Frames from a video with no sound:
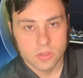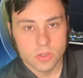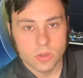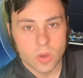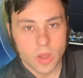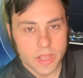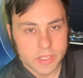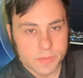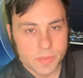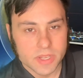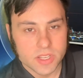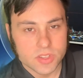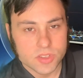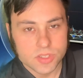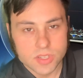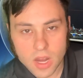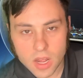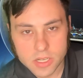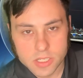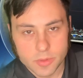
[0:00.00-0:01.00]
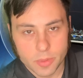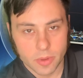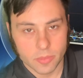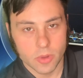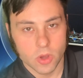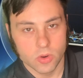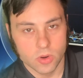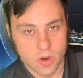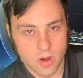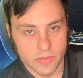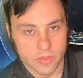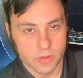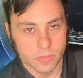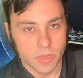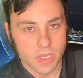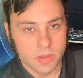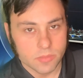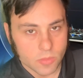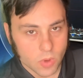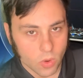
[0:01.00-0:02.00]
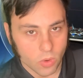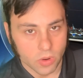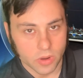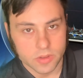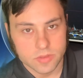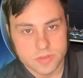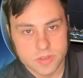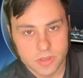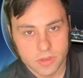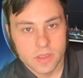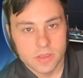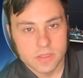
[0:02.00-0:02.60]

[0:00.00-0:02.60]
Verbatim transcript: who has been a staunch promoter of the meme coins,